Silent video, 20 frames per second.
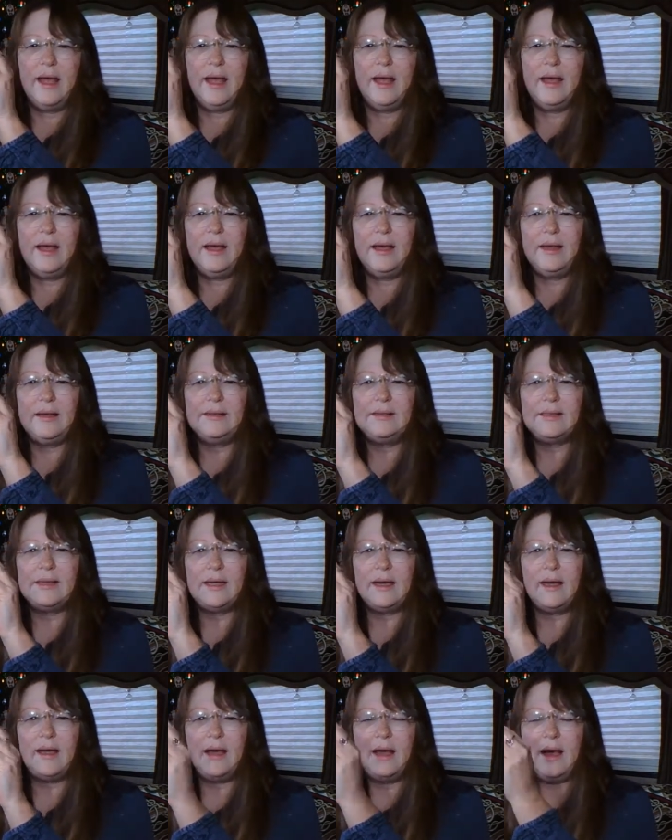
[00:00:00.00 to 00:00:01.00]
and
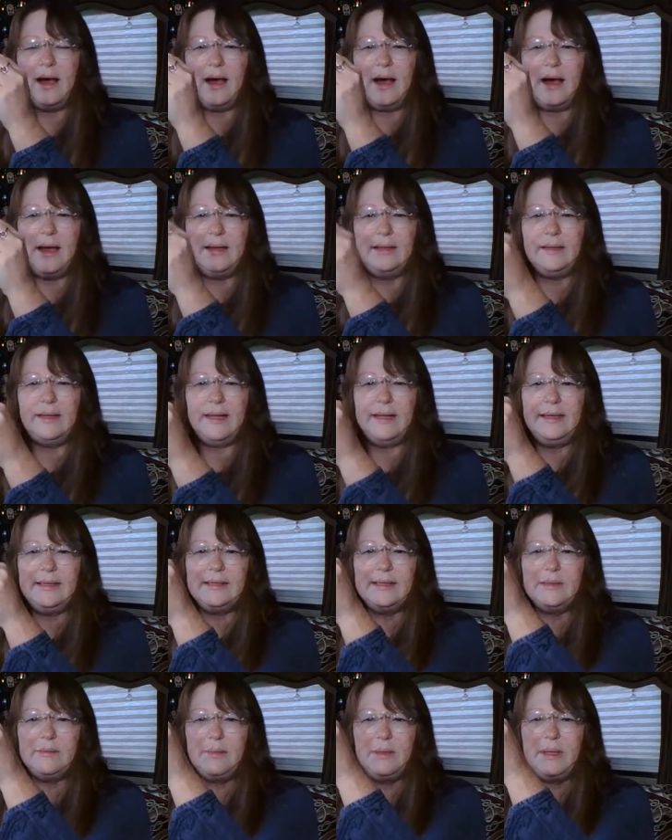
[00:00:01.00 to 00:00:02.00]
I
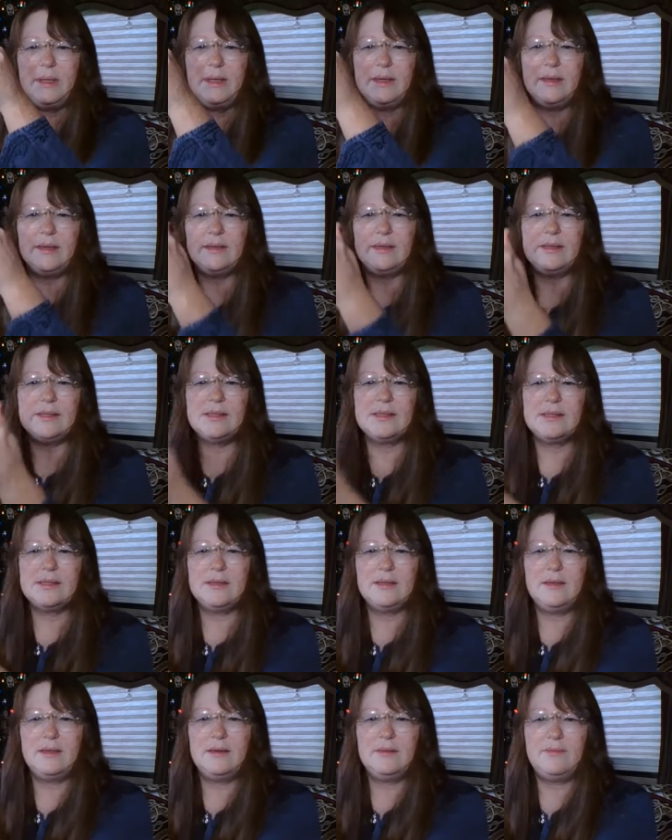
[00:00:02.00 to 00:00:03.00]
liked it because
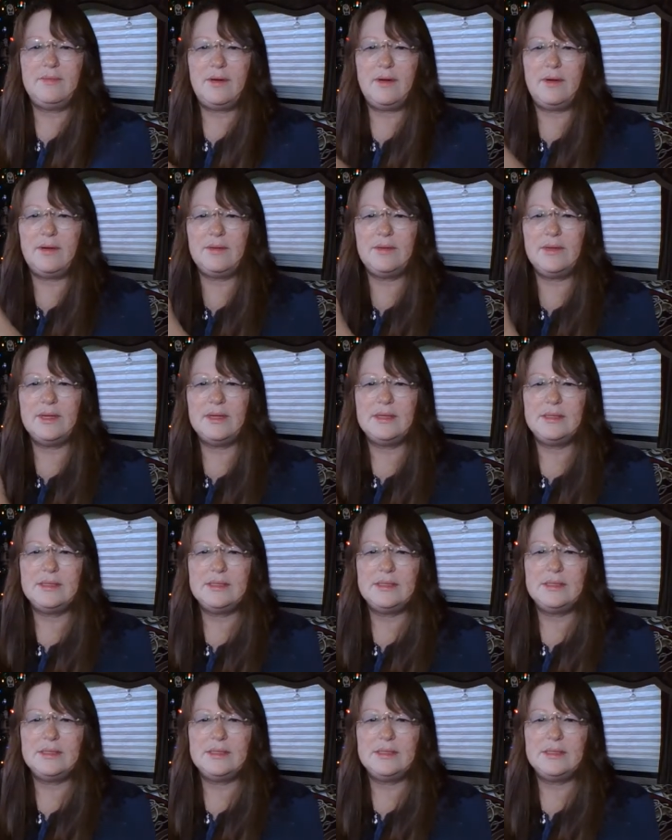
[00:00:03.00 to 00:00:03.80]
of all the